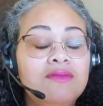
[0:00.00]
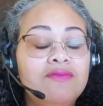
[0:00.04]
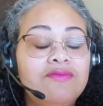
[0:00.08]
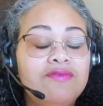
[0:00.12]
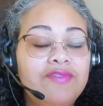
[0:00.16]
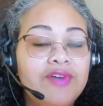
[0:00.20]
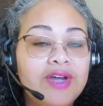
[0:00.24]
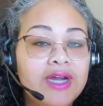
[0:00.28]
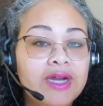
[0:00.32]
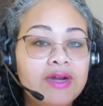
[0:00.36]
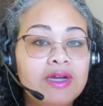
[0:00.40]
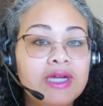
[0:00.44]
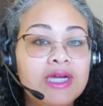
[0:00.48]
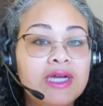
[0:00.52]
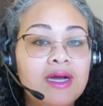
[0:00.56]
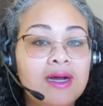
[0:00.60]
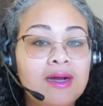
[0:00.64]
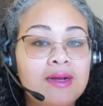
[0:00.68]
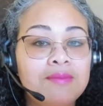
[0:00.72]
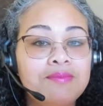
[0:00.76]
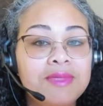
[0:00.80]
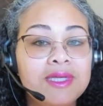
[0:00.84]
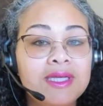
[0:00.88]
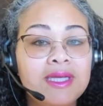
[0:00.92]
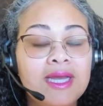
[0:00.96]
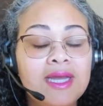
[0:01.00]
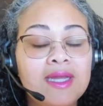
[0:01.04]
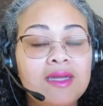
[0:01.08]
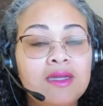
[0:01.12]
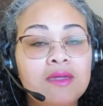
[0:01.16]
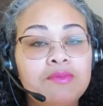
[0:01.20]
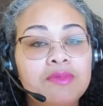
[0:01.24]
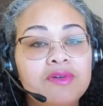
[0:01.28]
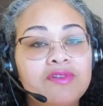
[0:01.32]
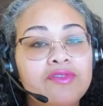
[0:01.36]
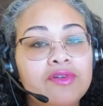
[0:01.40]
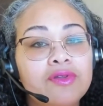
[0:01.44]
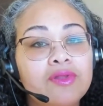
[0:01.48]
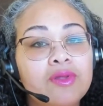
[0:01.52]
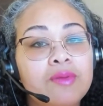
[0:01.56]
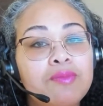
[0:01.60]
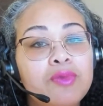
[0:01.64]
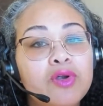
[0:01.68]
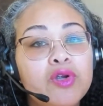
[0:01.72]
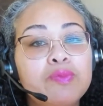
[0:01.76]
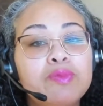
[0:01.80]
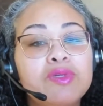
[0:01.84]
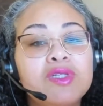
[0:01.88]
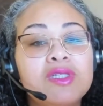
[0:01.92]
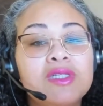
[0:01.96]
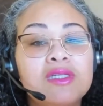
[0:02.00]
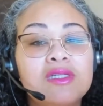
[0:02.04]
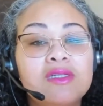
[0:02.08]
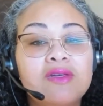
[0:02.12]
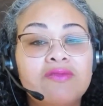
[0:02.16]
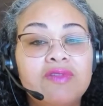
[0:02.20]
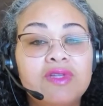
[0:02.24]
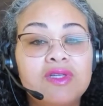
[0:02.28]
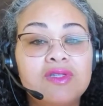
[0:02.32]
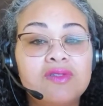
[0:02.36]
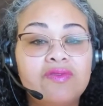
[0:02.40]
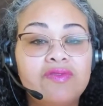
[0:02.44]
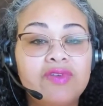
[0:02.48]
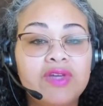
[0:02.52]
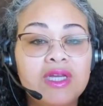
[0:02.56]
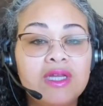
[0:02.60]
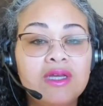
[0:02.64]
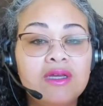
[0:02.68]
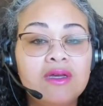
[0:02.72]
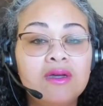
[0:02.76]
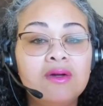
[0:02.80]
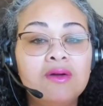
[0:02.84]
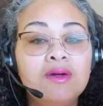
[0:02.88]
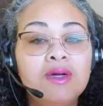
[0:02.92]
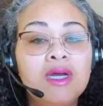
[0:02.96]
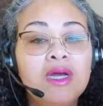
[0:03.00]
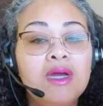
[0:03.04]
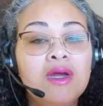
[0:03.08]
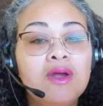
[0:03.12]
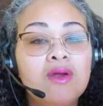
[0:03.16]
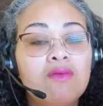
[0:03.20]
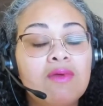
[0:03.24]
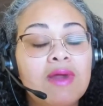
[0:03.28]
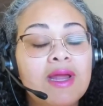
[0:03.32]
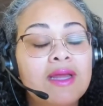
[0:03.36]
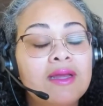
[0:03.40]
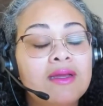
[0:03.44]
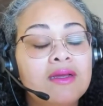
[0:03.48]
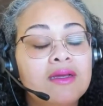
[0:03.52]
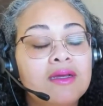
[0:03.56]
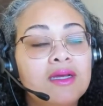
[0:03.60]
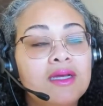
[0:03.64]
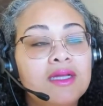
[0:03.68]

very complicated, but for the purposes of this video, right,